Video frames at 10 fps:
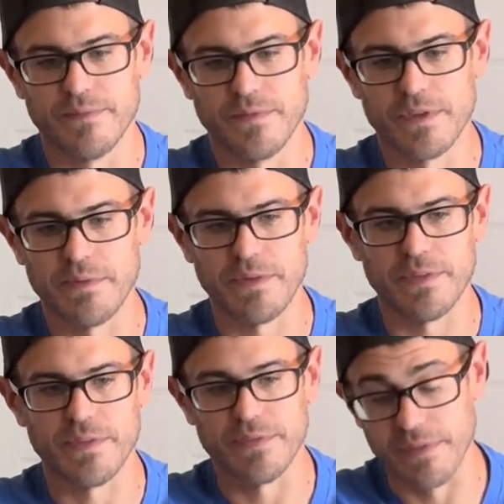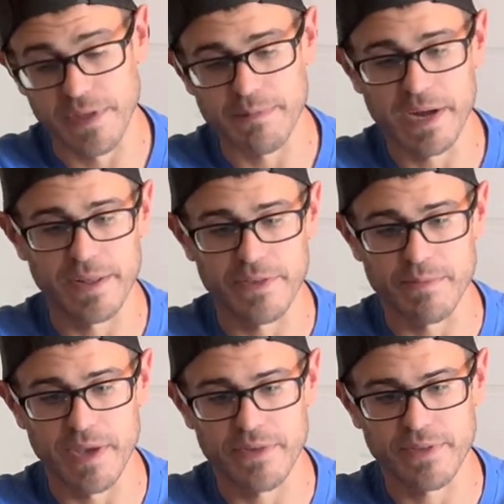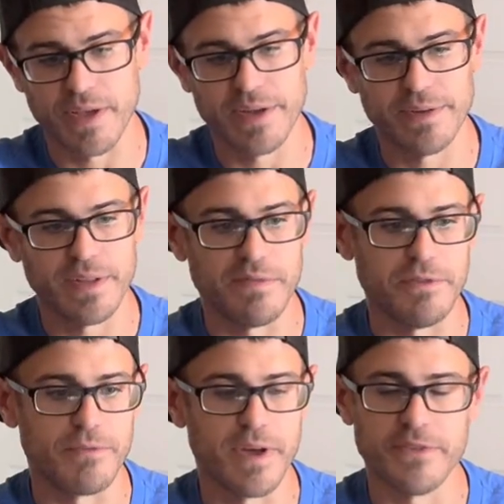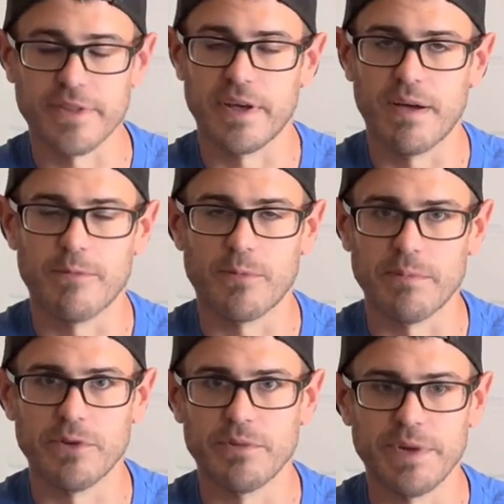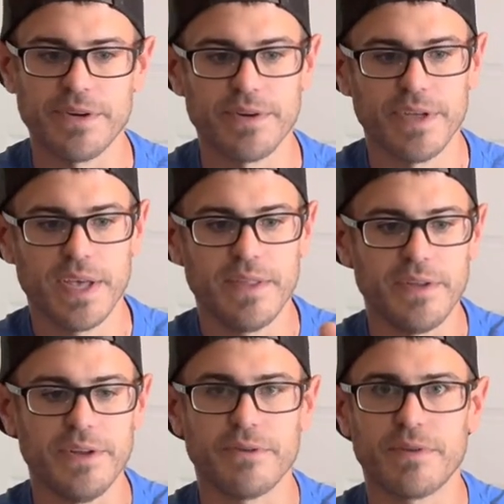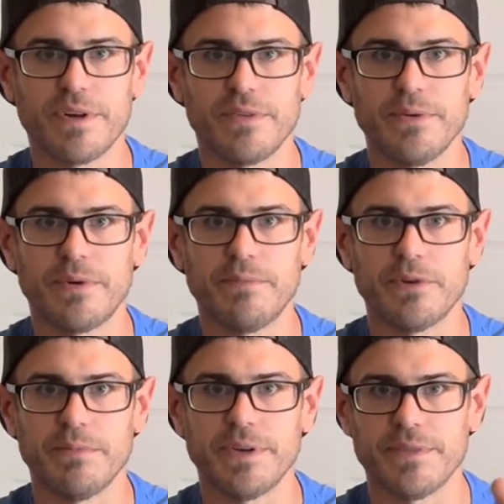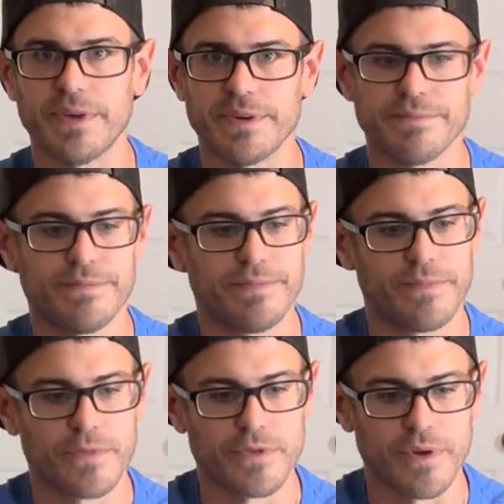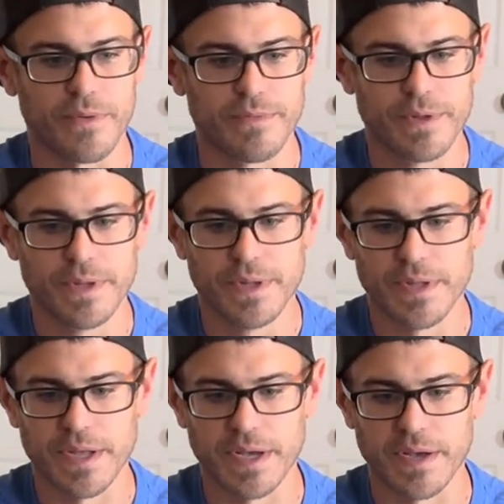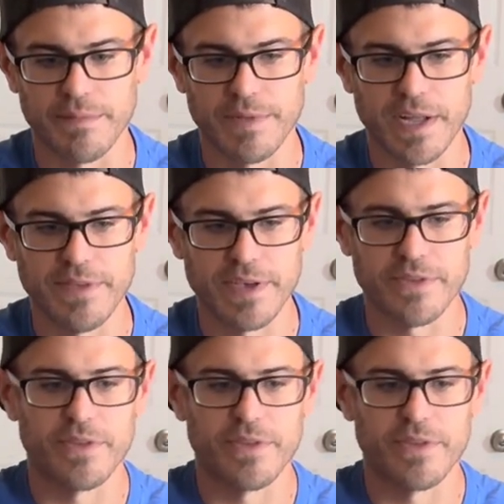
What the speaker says: something to think about as a baseline. If you raise the hubs 1mm, then you'll run only 1mm there. So The idea is